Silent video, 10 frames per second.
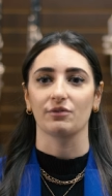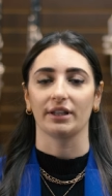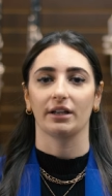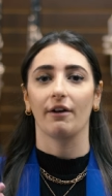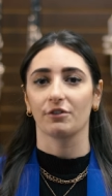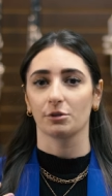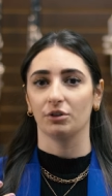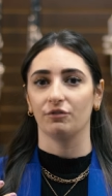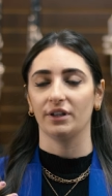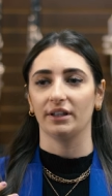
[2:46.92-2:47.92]
is really
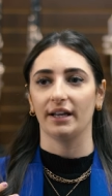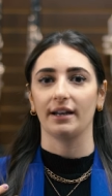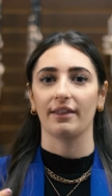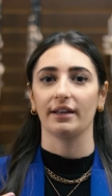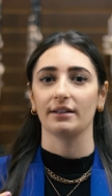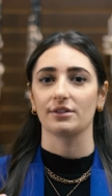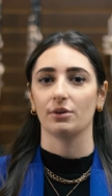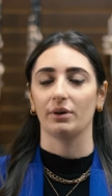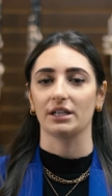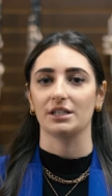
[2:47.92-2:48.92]
comfortable feeling, nothing is
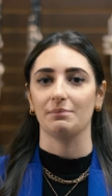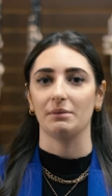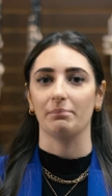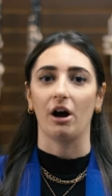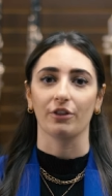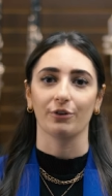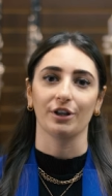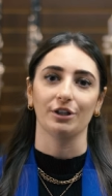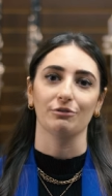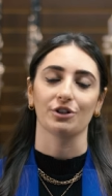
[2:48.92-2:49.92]
going to be
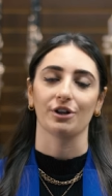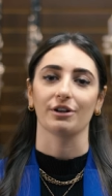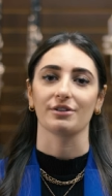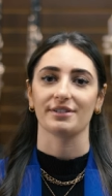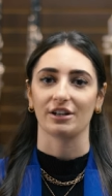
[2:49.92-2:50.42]
bothering you during your